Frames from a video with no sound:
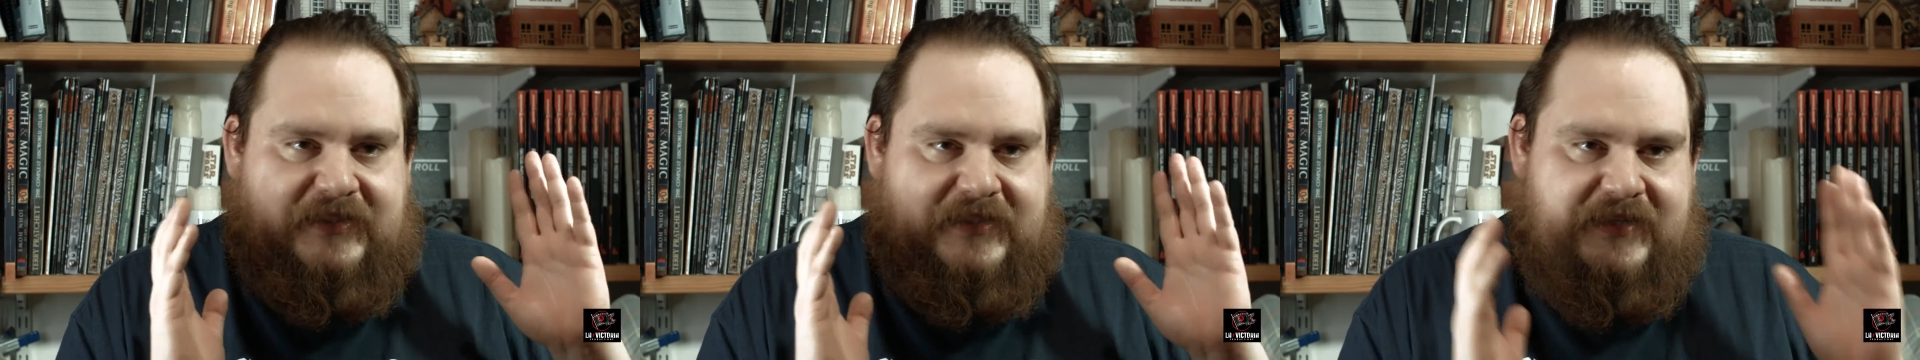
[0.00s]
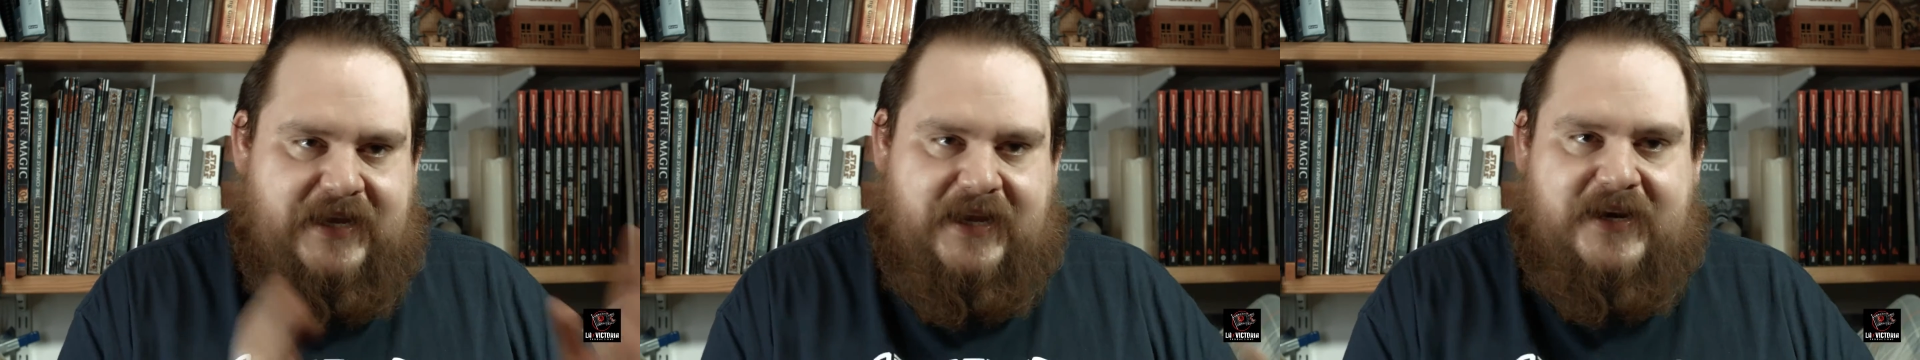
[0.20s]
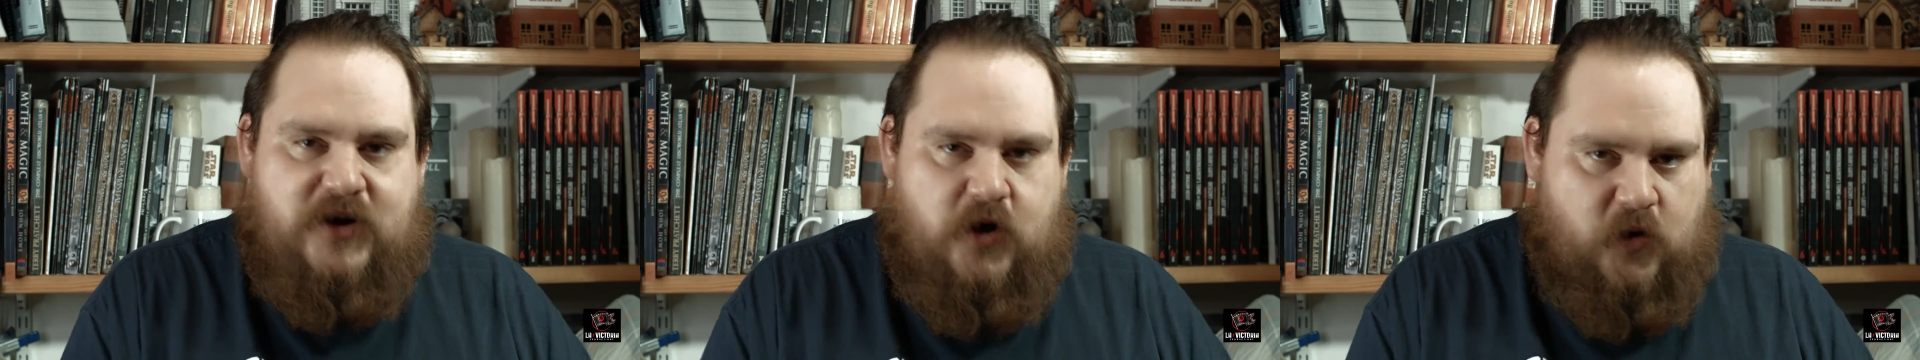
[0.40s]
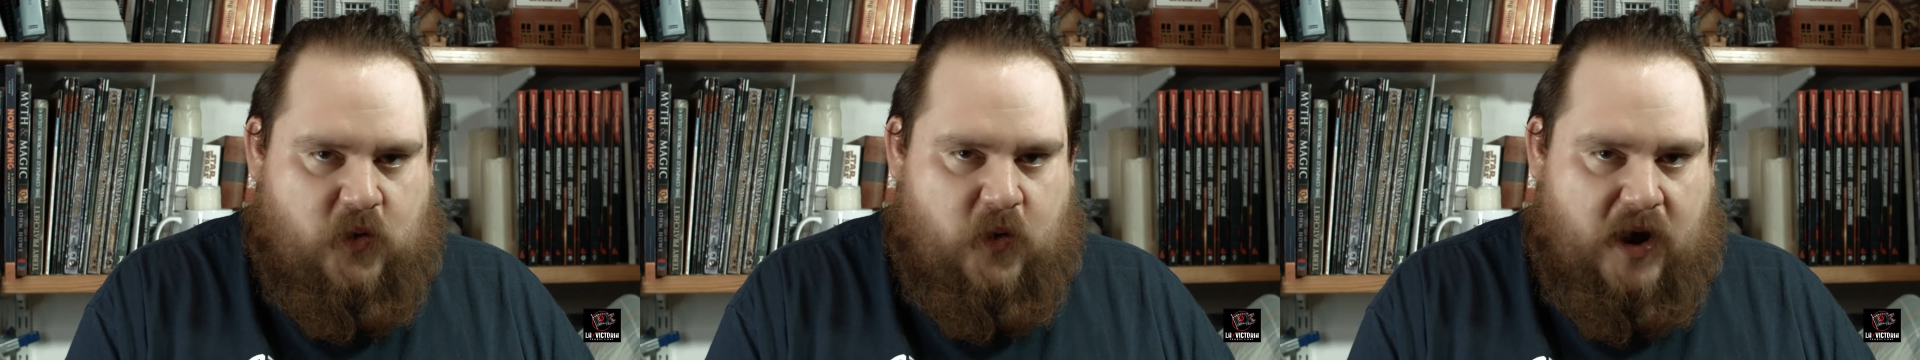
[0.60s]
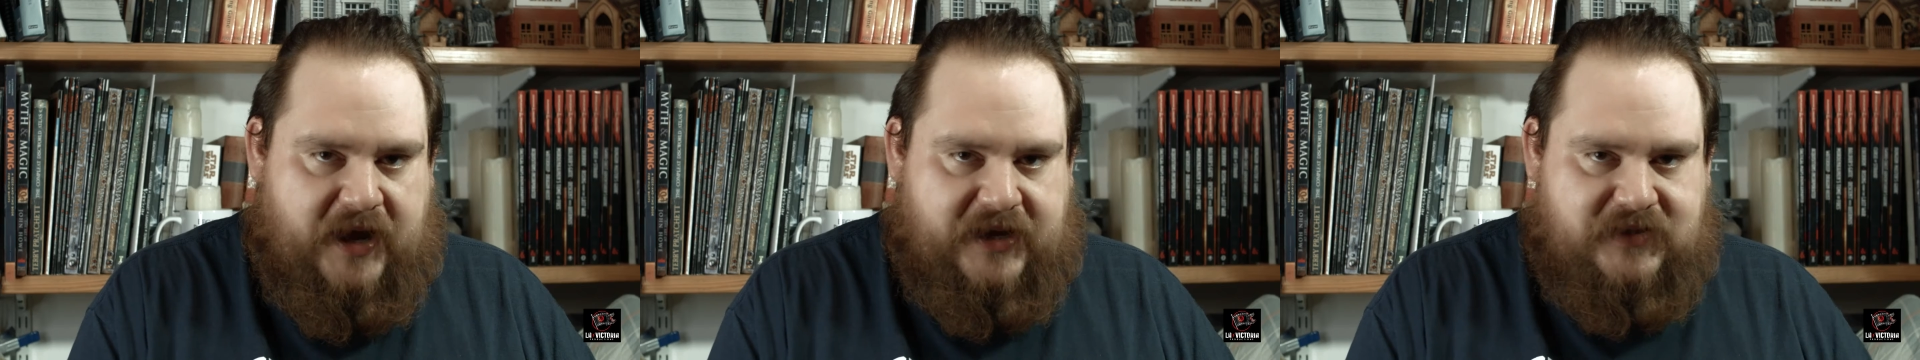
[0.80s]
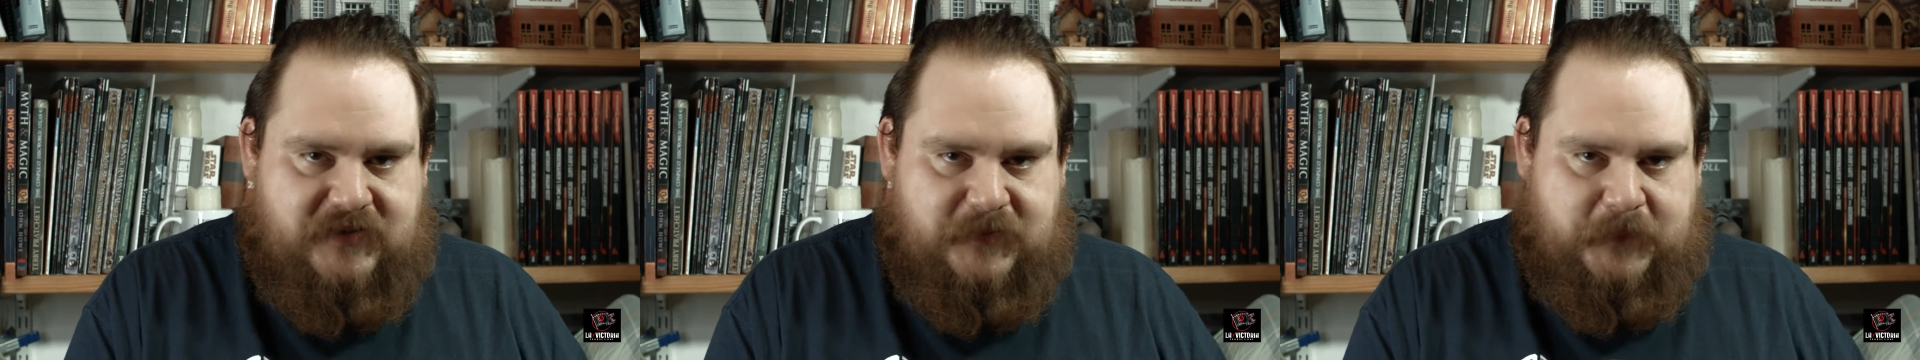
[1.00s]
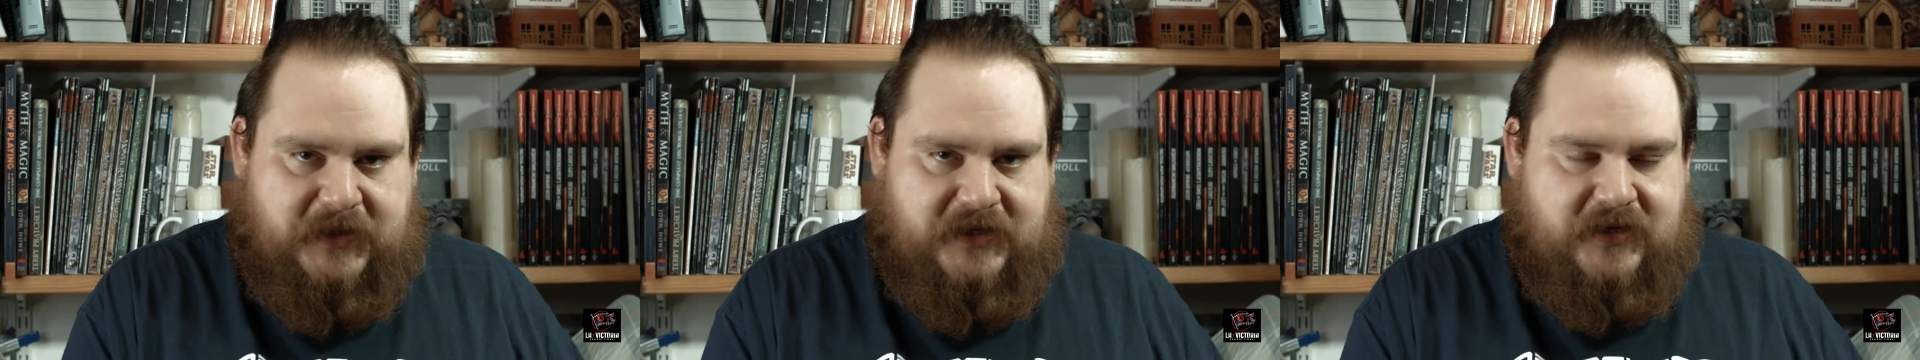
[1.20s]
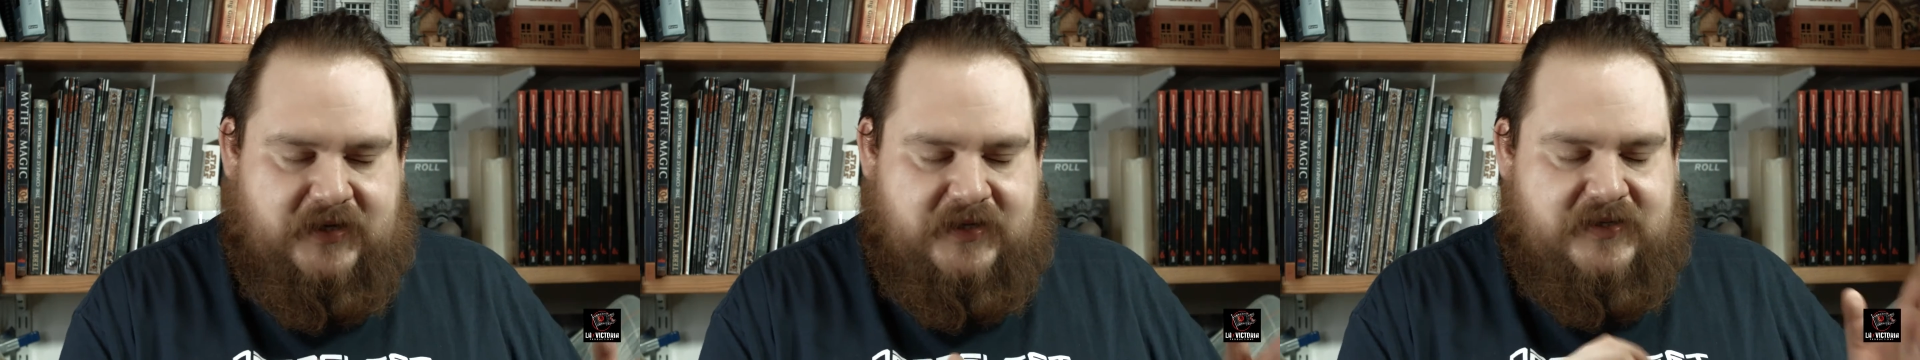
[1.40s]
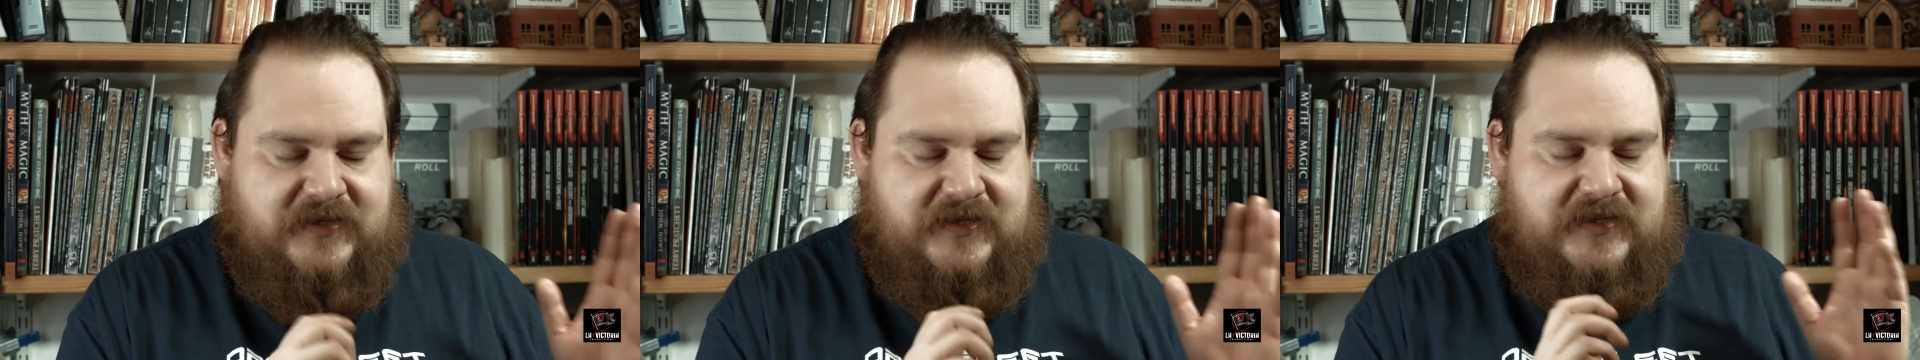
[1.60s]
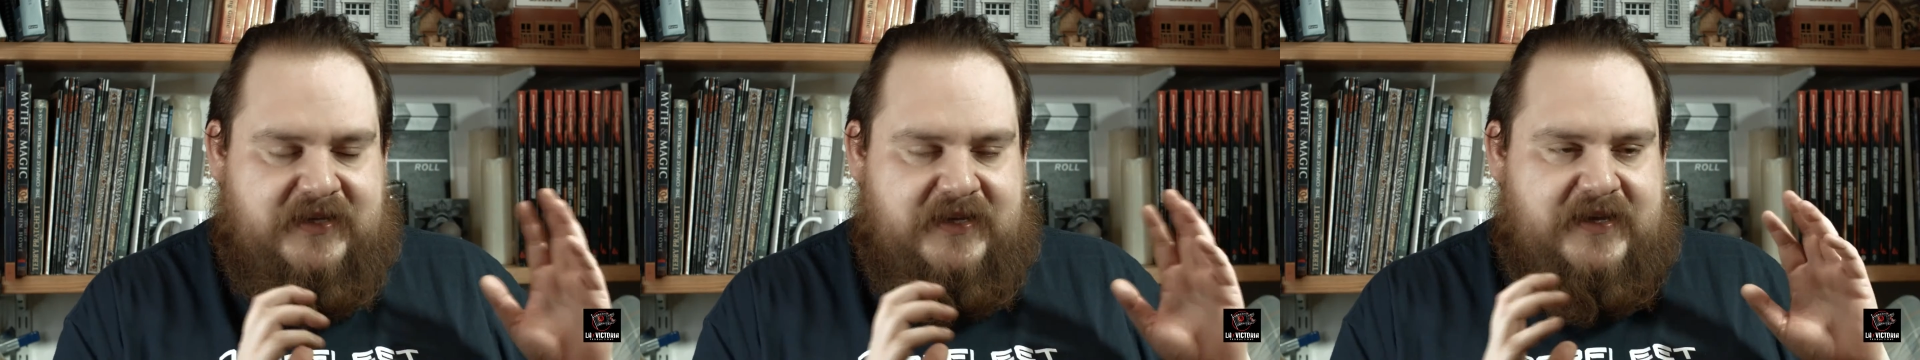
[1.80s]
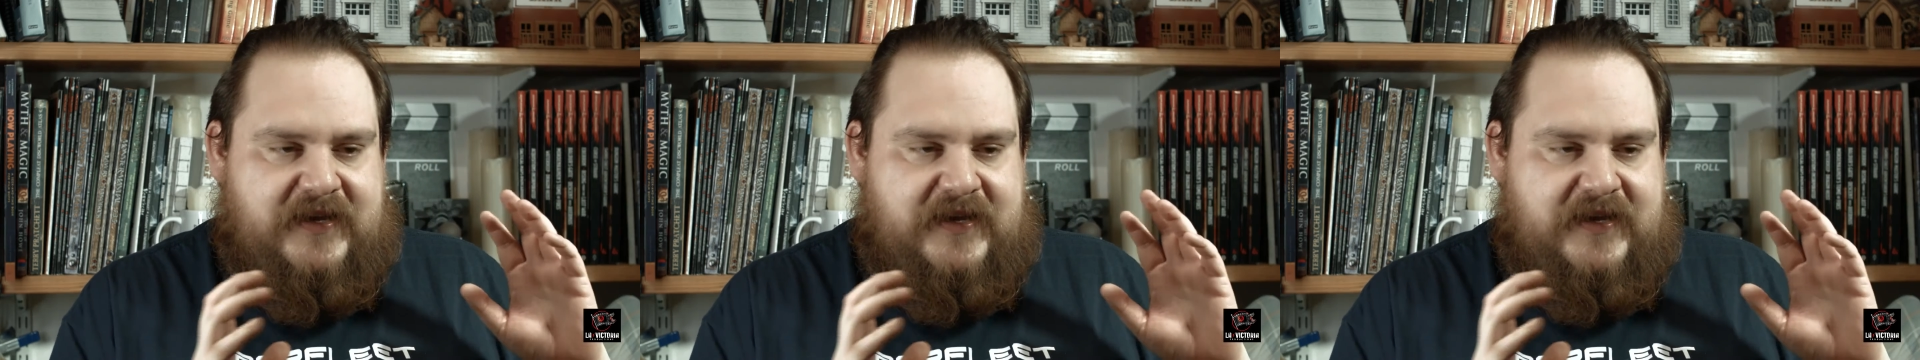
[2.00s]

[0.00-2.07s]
Not quite, because